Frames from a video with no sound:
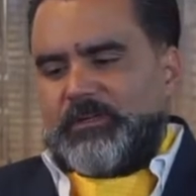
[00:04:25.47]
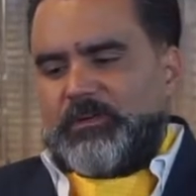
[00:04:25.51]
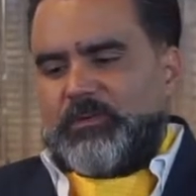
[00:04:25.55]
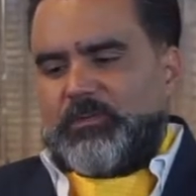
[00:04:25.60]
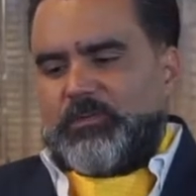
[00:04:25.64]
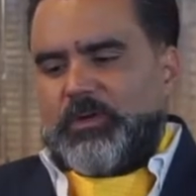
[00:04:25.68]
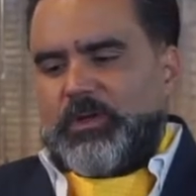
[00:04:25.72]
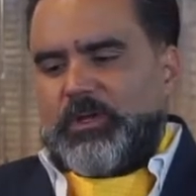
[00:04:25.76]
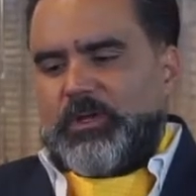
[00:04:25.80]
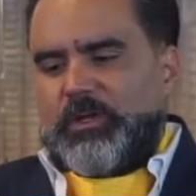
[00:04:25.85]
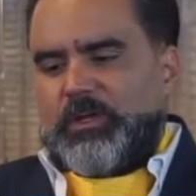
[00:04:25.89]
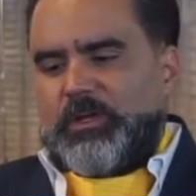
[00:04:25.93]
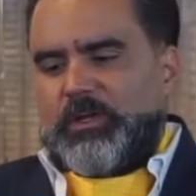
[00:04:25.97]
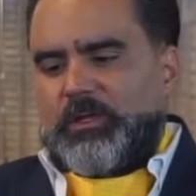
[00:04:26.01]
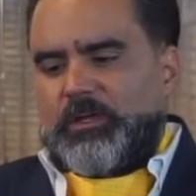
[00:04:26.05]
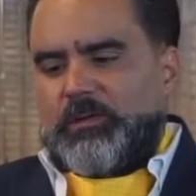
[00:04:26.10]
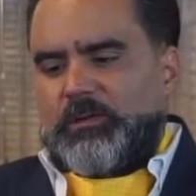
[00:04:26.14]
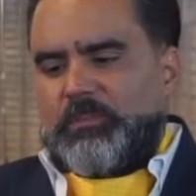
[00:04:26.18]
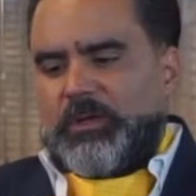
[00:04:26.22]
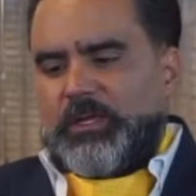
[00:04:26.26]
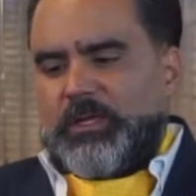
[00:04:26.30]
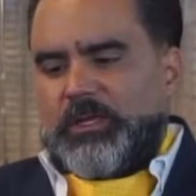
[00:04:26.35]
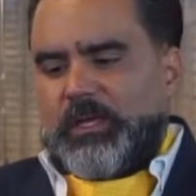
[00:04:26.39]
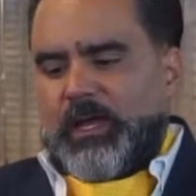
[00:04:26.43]
We've
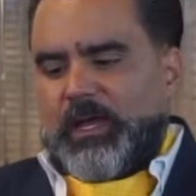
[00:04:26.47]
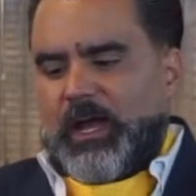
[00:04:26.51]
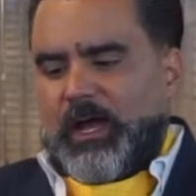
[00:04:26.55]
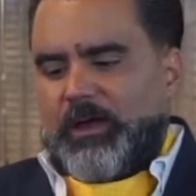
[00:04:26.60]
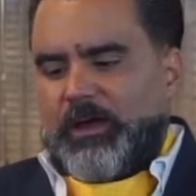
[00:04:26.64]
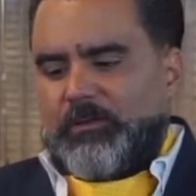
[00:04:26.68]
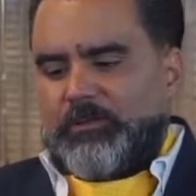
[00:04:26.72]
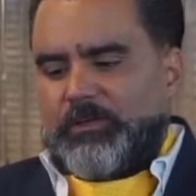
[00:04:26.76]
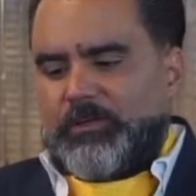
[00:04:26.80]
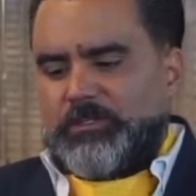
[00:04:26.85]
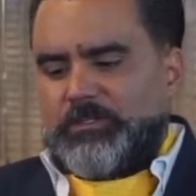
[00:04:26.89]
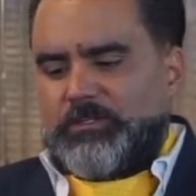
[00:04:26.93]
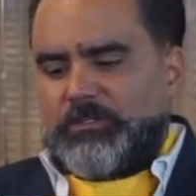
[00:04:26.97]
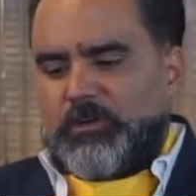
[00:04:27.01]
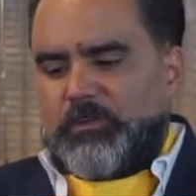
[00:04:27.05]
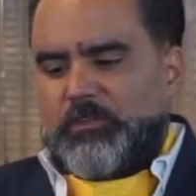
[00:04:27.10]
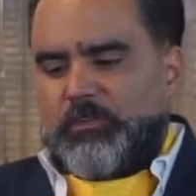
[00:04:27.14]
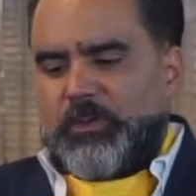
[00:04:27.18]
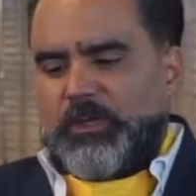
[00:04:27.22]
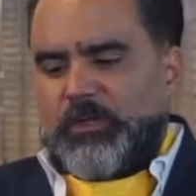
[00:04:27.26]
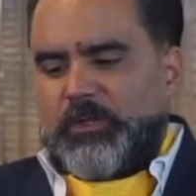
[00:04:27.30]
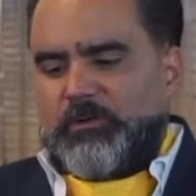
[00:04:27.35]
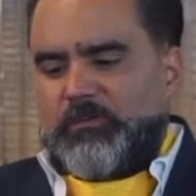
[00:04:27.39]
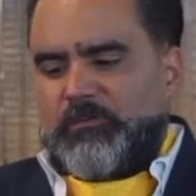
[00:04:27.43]
been out of this
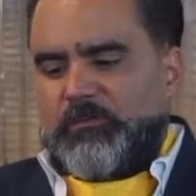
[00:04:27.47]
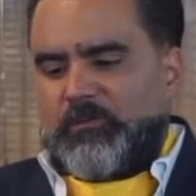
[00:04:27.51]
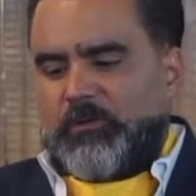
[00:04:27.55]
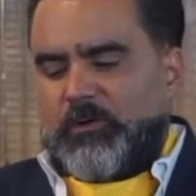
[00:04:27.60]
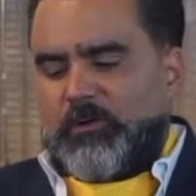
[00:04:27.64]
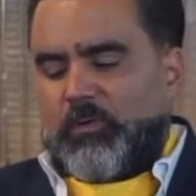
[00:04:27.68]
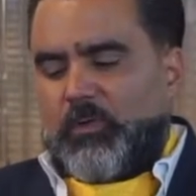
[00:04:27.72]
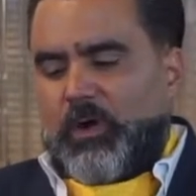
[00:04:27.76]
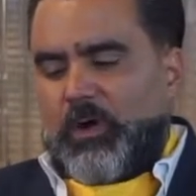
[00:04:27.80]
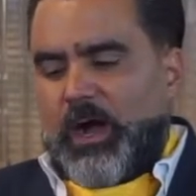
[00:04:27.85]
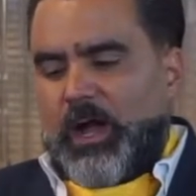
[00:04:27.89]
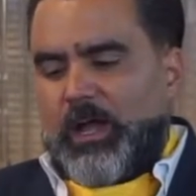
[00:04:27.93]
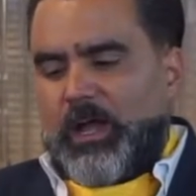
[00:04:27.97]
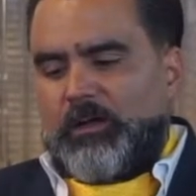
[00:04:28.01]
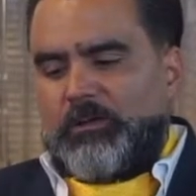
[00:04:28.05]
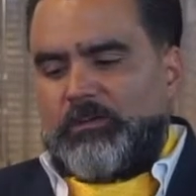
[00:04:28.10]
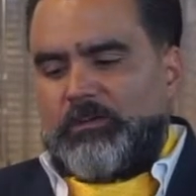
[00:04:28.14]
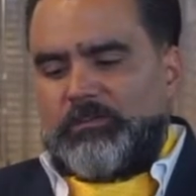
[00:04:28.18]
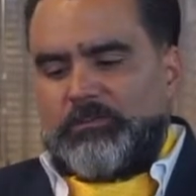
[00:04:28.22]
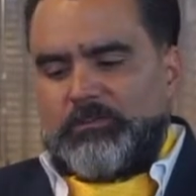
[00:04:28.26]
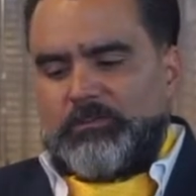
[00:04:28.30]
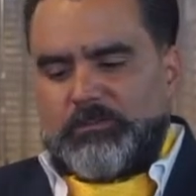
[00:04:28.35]
torpedo for a while.